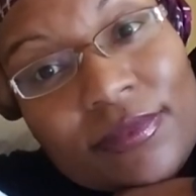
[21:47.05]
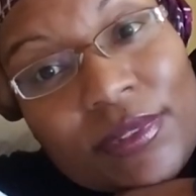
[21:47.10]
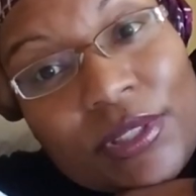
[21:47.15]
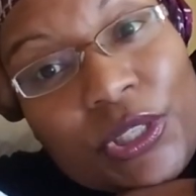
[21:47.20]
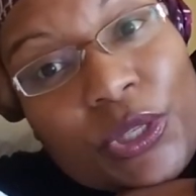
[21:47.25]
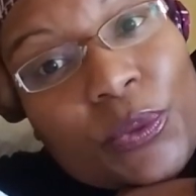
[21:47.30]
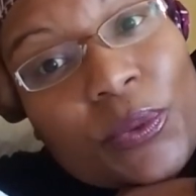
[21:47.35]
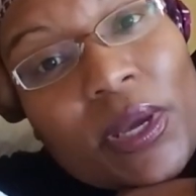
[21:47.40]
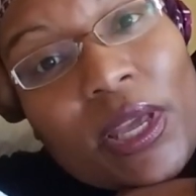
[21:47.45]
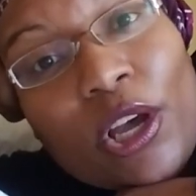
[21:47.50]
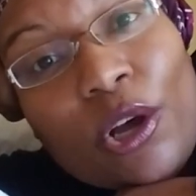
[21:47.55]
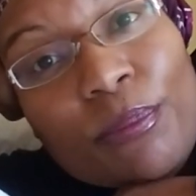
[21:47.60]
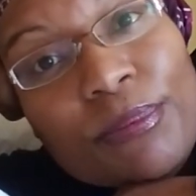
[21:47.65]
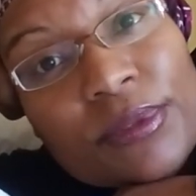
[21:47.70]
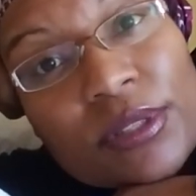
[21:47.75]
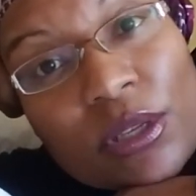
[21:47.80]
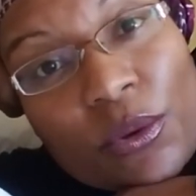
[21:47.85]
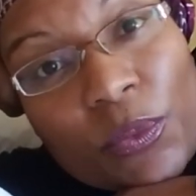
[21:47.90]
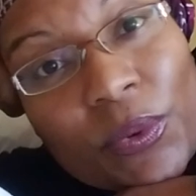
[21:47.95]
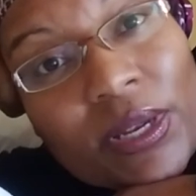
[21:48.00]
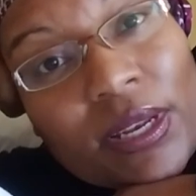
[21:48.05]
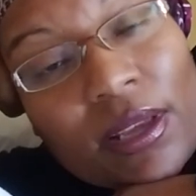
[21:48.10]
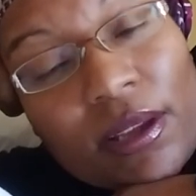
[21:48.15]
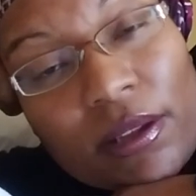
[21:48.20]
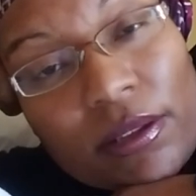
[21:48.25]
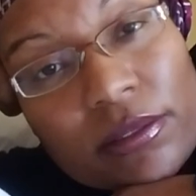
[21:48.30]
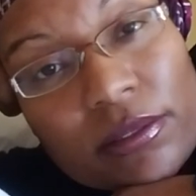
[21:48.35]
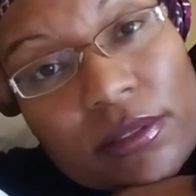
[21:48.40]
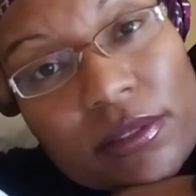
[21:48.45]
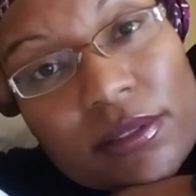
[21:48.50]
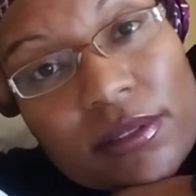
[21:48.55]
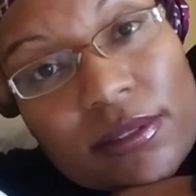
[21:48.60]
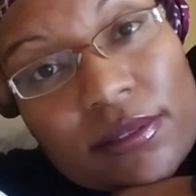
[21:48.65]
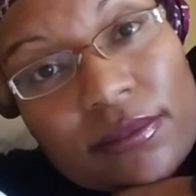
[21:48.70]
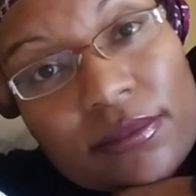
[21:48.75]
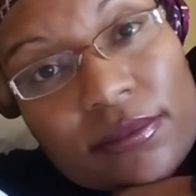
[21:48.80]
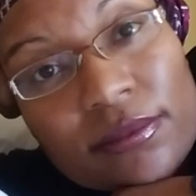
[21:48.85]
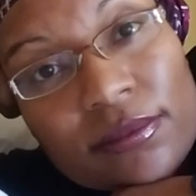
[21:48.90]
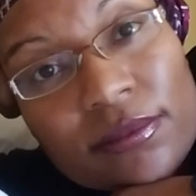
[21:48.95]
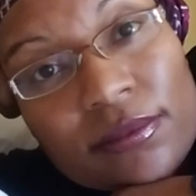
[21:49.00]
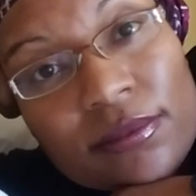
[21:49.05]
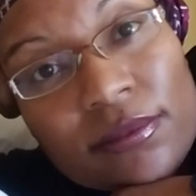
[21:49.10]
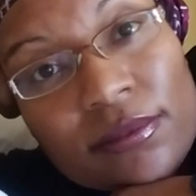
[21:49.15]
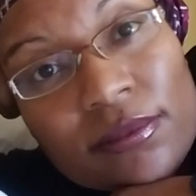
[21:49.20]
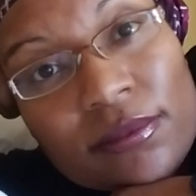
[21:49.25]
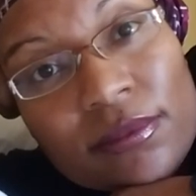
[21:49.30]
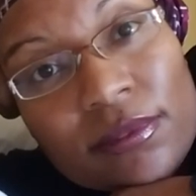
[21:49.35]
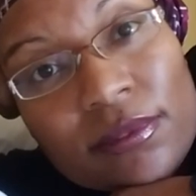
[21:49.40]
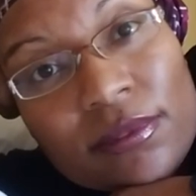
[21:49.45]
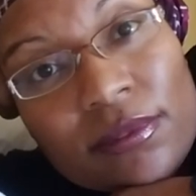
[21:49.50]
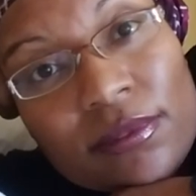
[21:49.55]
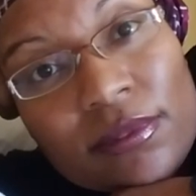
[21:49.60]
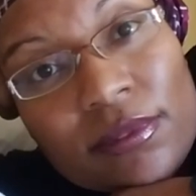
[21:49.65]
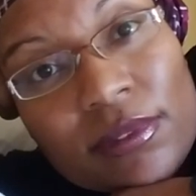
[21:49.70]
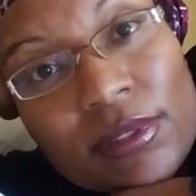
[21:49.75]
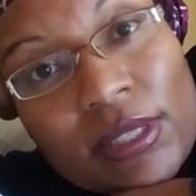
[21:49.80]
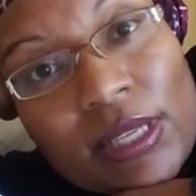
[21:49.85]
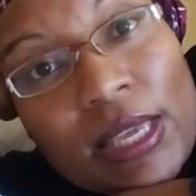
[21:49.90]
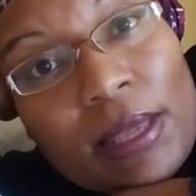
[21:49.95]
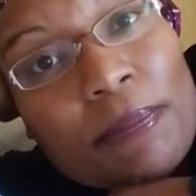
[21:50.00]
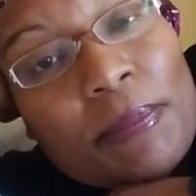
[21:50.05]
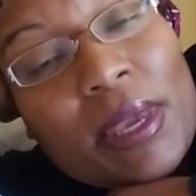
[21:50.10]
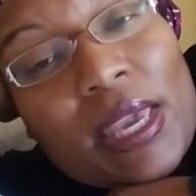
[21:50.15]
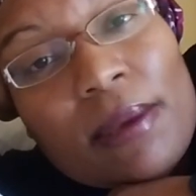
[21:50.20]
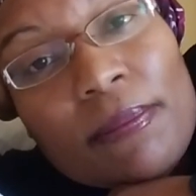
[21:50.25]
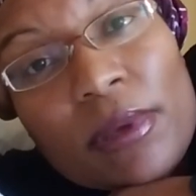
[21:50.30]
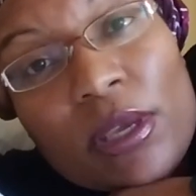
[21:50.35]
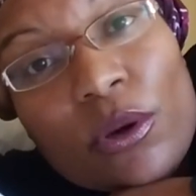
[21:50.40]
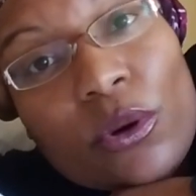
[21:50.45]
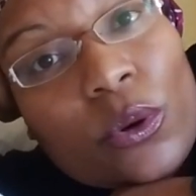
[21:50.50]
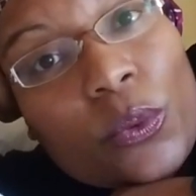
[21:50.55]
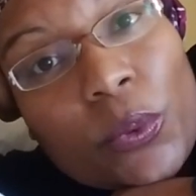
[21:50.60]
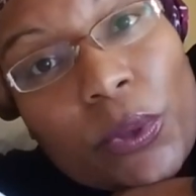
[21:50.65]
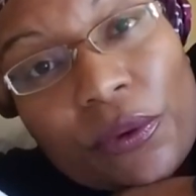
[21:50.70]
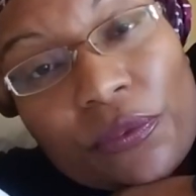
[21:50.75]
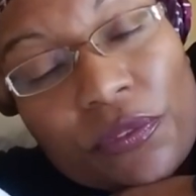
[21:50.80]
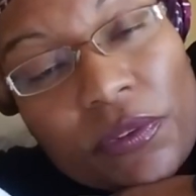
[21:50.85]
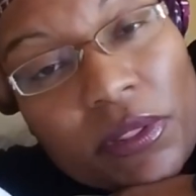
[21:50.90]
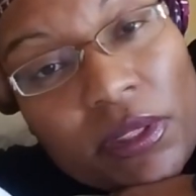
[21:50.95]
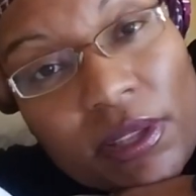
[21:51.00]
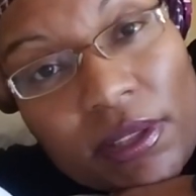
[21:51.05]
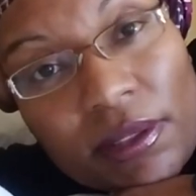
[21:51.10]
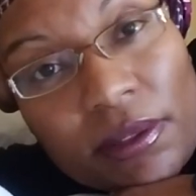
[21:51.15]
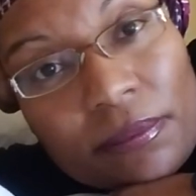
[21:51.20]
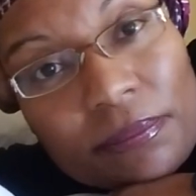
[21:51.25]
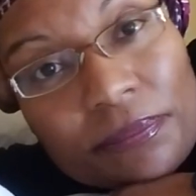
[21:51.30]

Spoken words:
You will help someone else. And maybe it will work for them.